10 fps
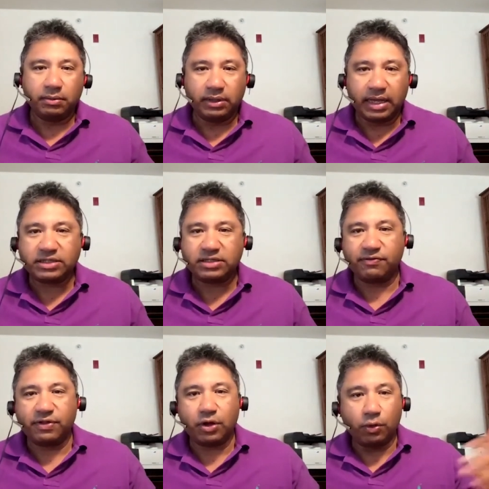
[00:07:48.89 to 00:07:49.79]
Less
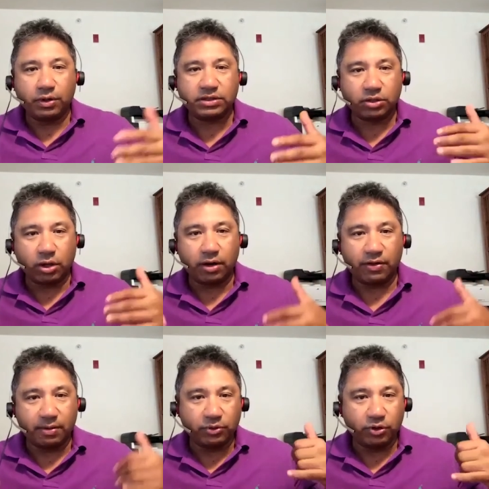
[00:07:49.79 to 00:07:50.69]
of the onus is
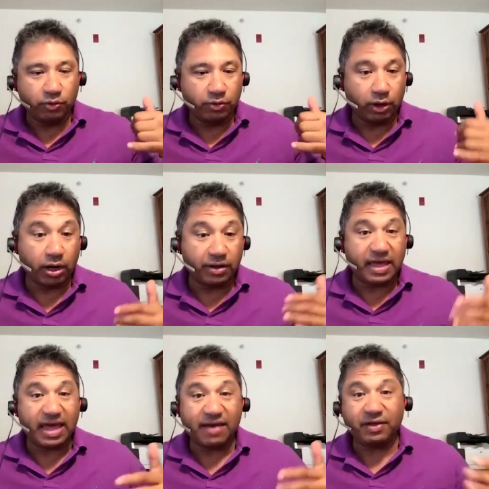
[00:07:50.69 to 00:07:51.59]
on them to do a lot of
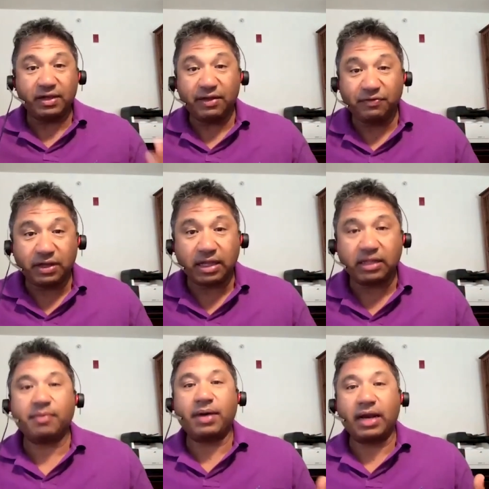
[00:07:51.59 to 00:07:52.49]
the heavy lifting
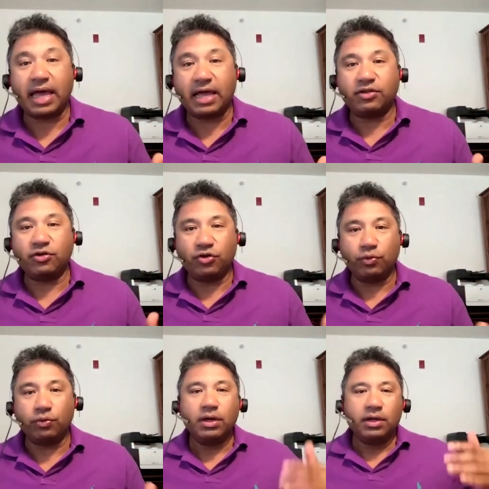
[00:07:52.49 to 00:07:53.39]
that they might have had to
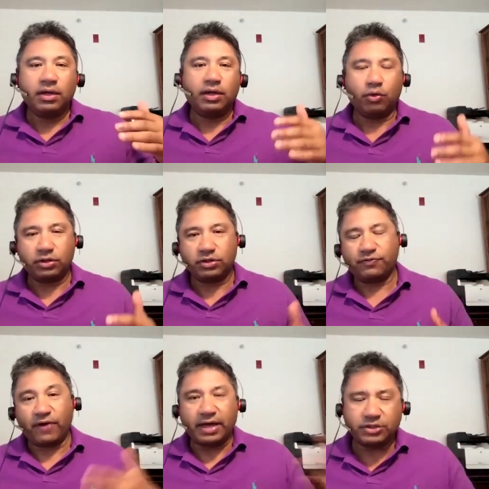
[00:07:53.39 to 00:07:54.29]
do in order to
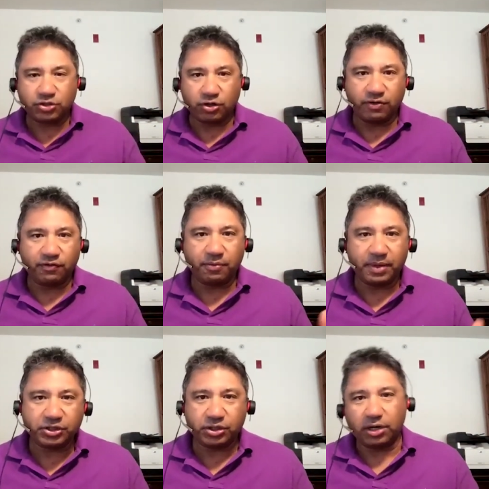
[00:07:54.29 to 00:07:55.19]
find certain
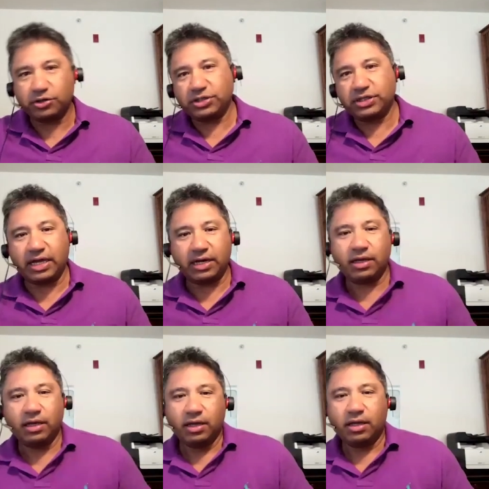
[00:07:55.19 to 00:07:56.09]
information, understand,
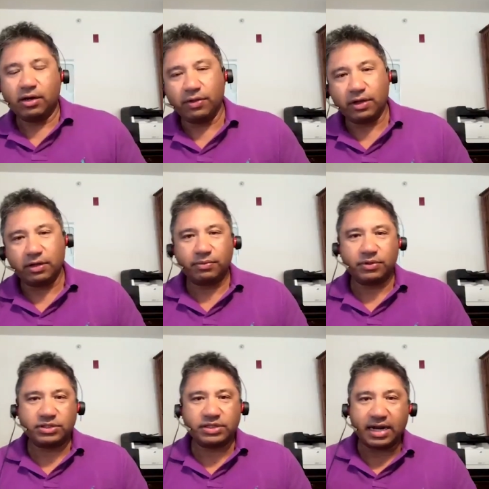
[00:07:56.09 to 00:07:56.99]
you know,
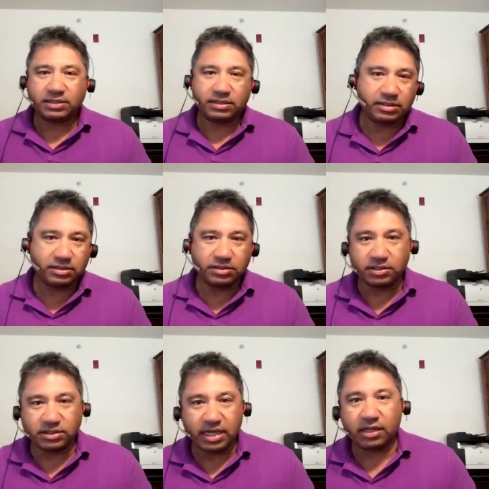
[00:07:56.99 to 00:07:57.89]
the
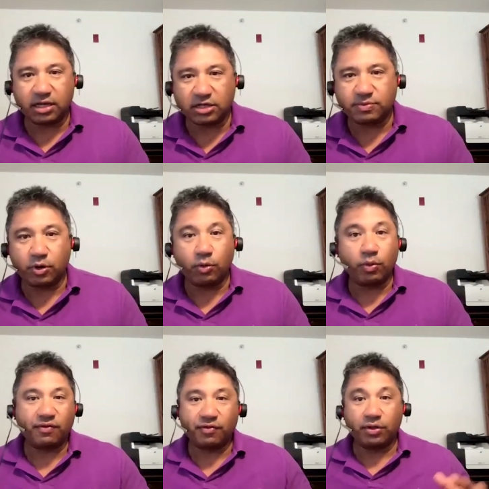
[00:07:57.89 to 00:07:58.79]
state of the customer or
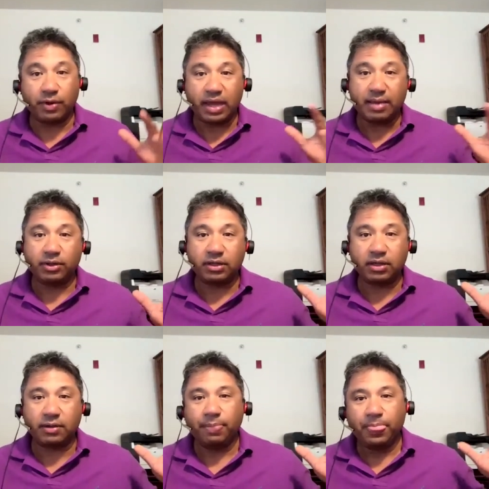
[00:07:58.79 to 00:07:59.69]
whatever, and they're able
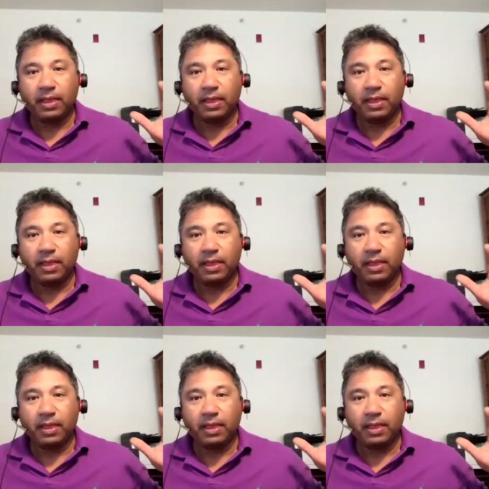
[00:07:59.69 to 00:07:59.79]
to,